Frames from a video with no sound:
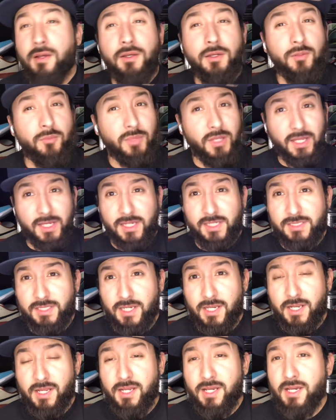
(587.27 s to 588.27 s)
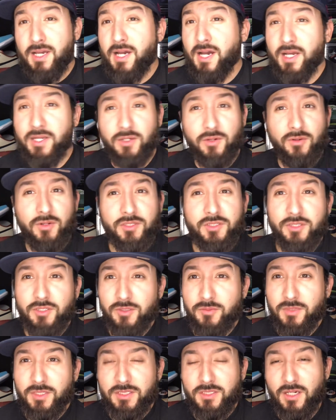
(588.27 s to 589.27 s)
But like I said, I don't assume
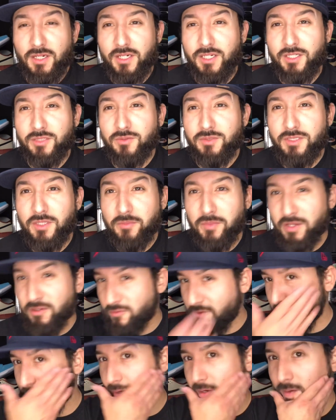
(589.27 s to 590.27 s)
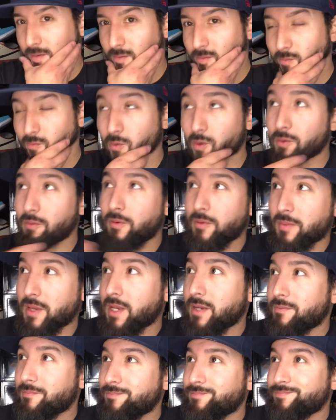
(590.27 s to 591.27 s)
that StockX would send me a fake. Well, I
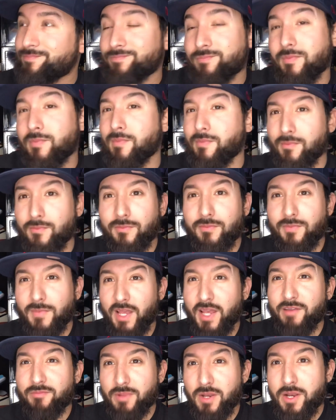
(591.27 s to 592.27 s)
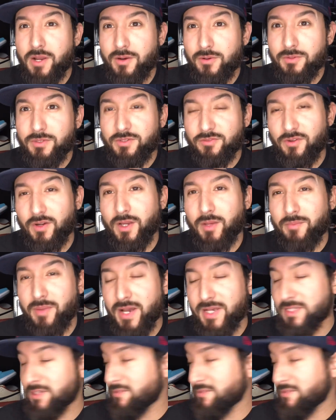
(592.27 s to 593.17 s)
mean, they have been known to fucking passing